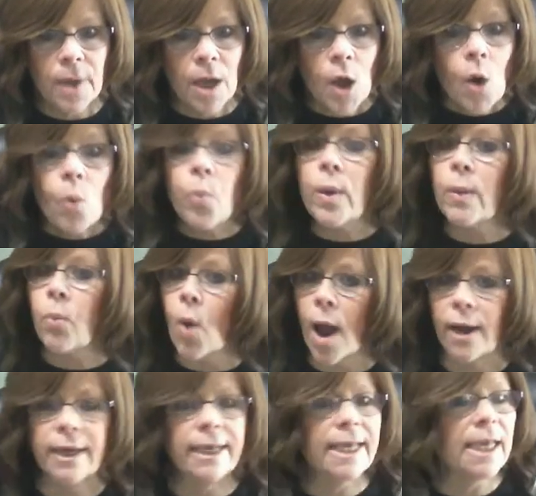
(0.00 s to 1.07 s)
We want
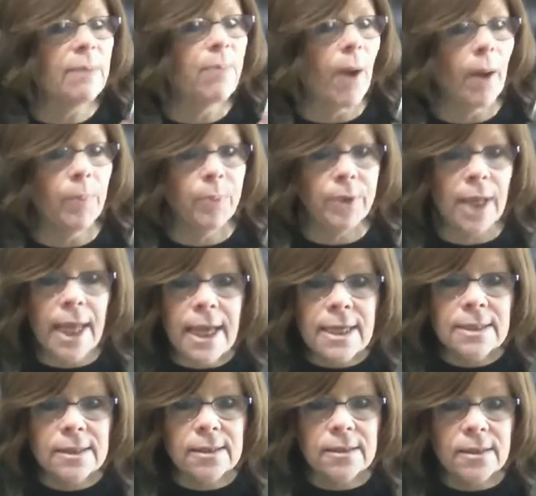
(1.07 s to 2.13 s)
to keep our
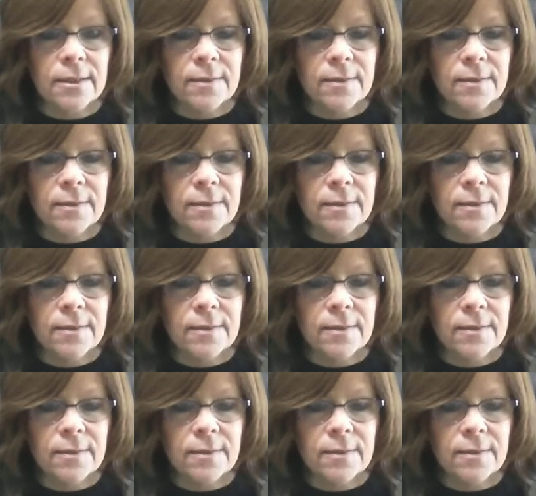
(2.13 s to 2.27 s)
place.